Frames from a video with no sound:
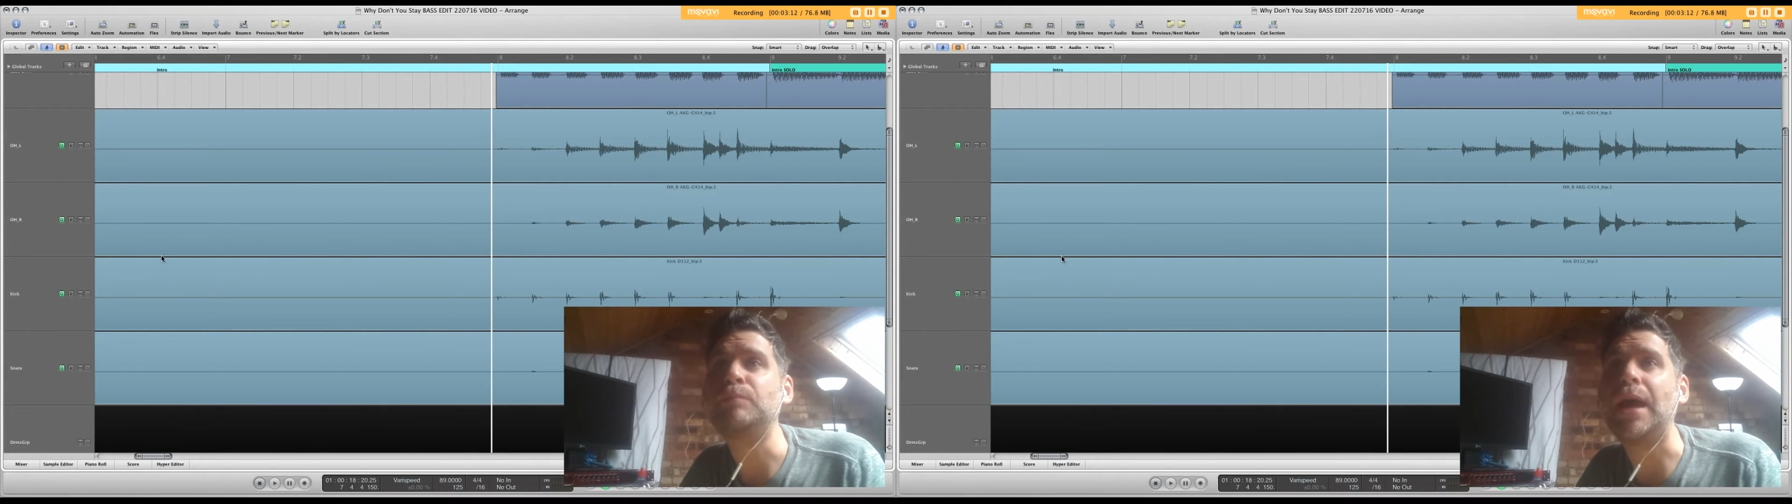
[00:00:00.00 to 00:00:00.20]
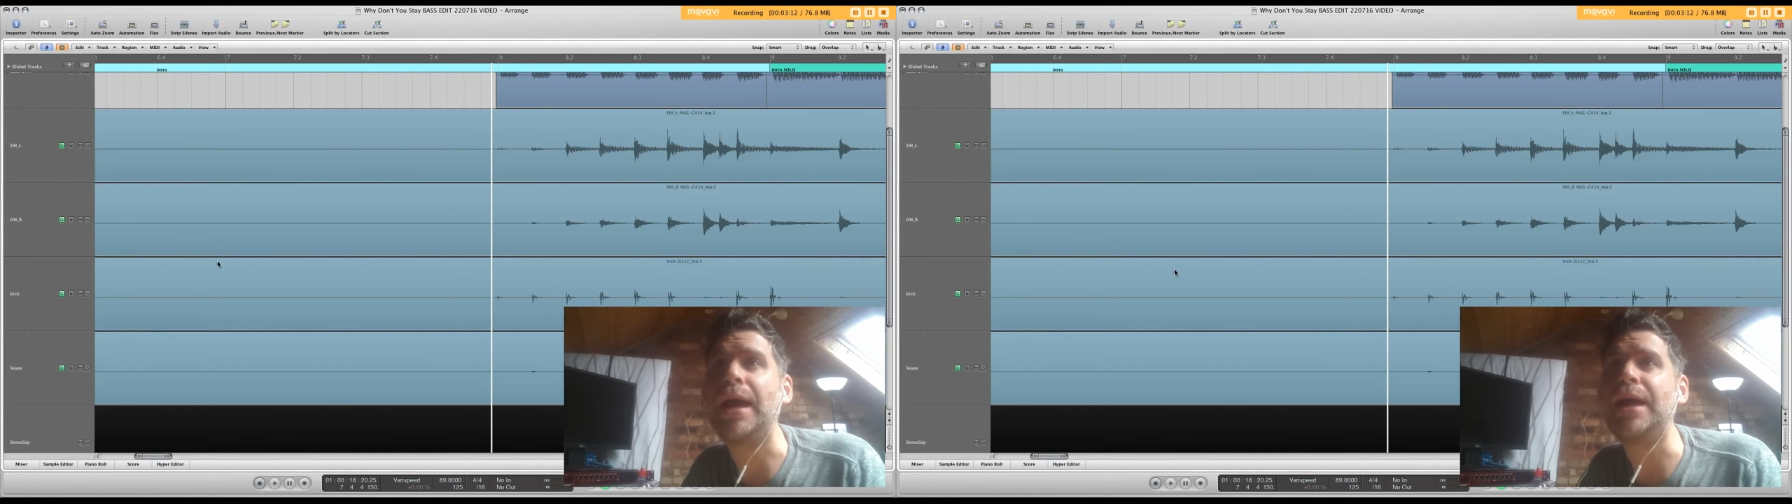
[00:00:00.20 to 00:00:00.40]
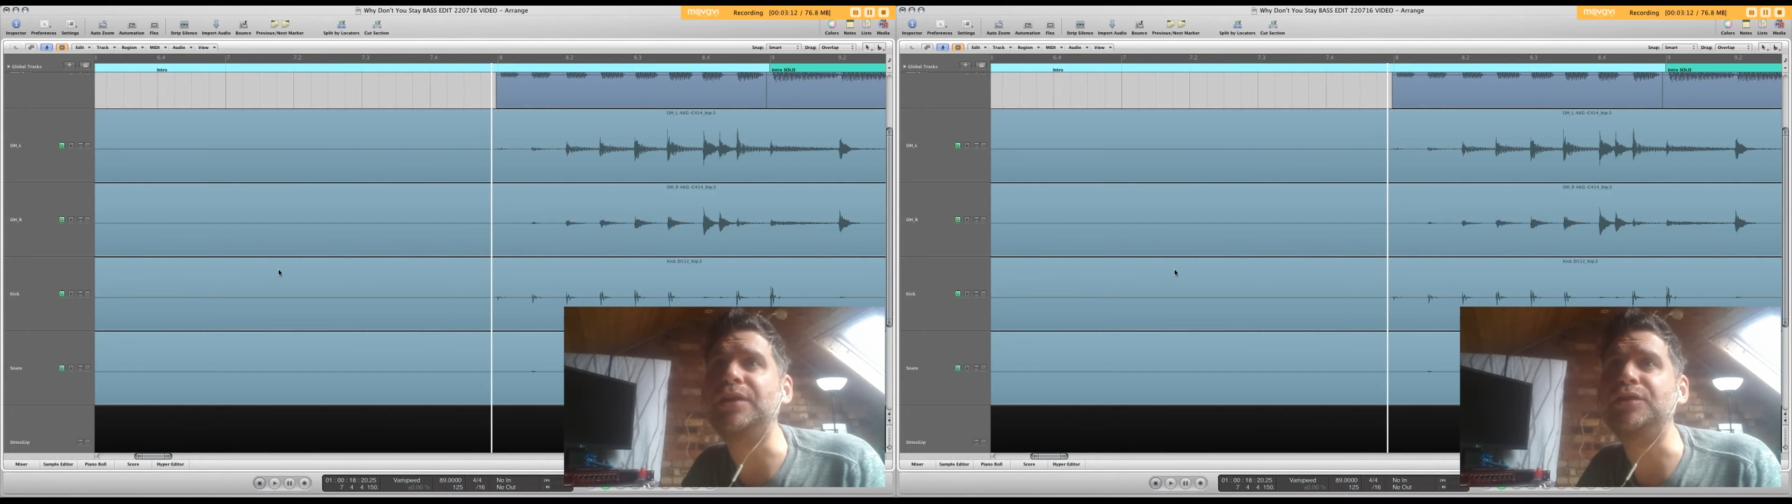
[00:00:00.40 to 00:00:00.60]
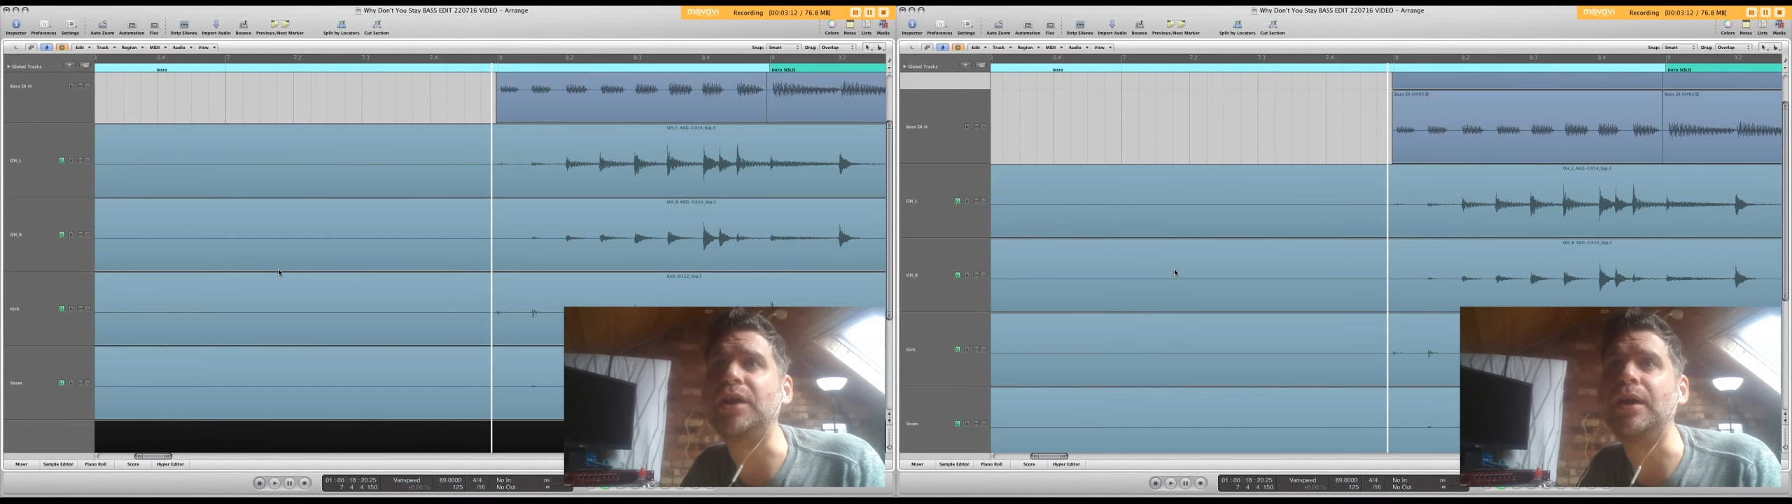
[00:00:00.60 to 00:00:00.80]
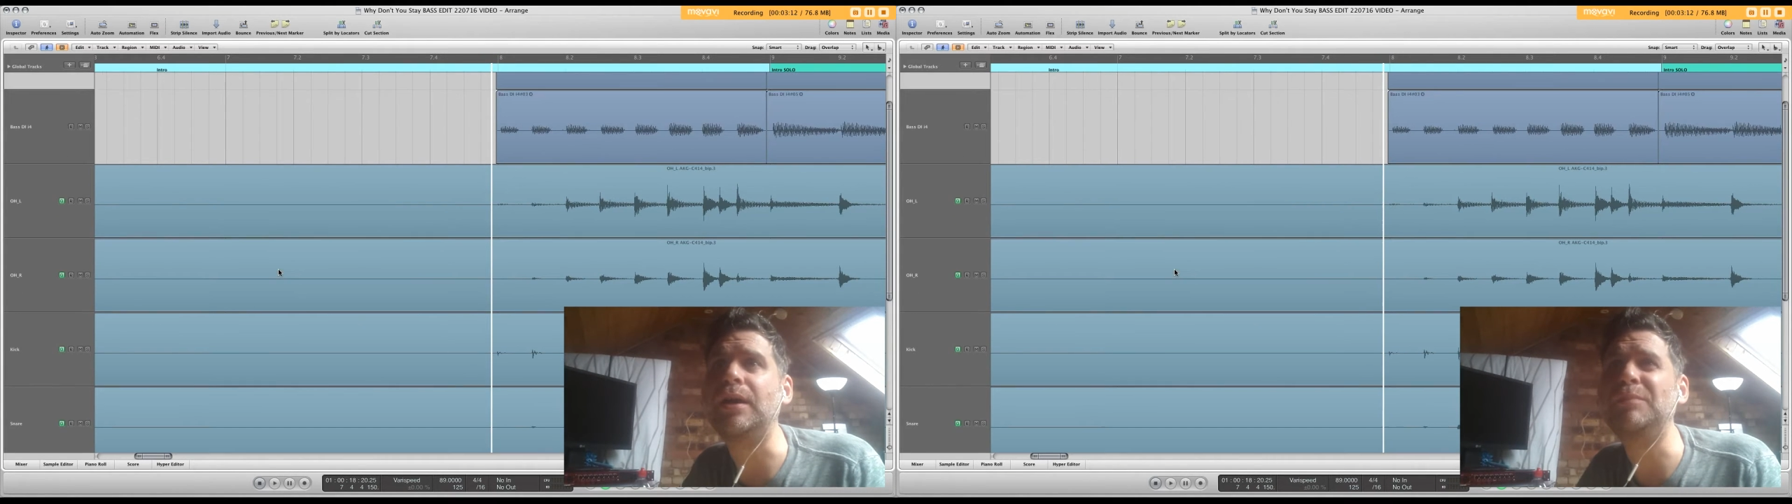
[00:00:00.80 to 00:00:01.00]
And
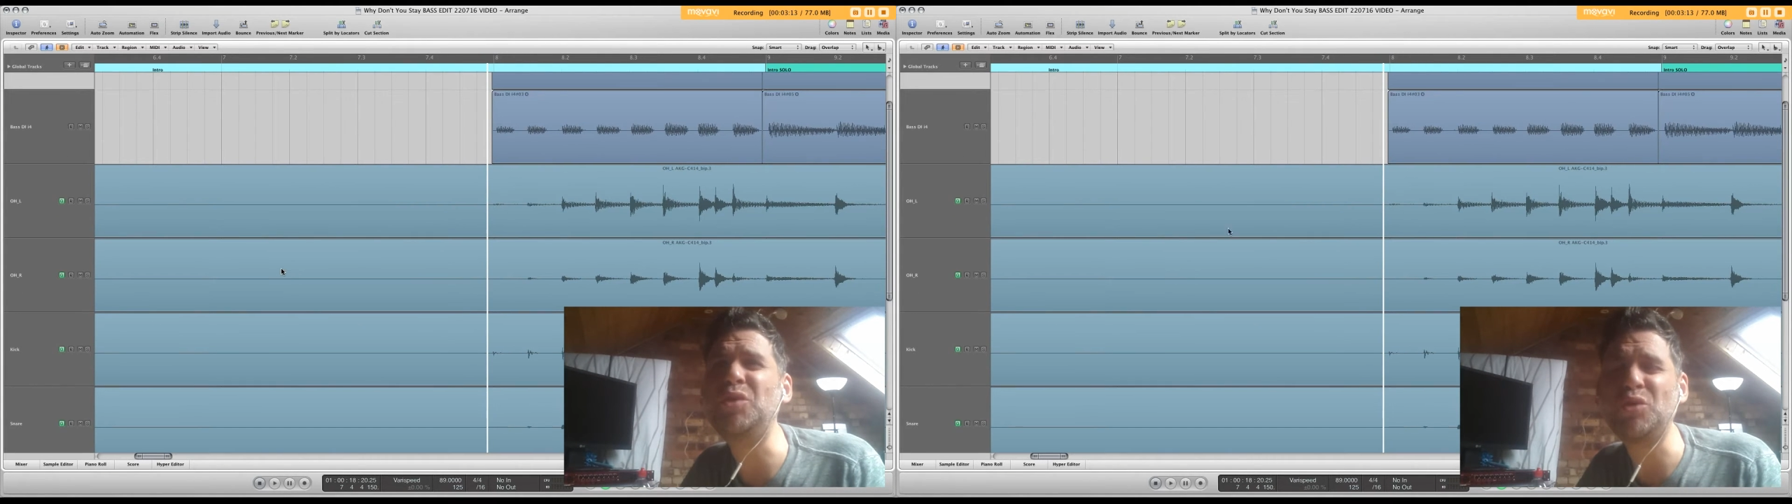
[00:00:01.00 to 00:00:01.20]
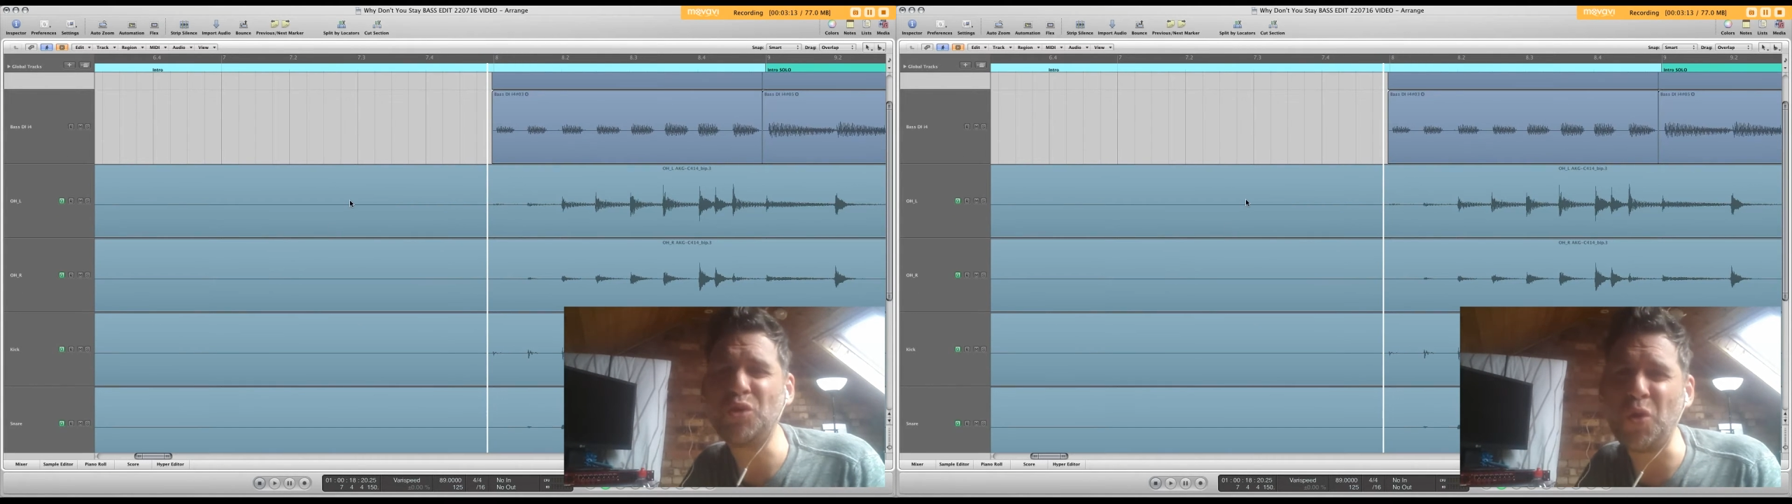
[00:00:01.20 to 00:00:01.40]
I'm not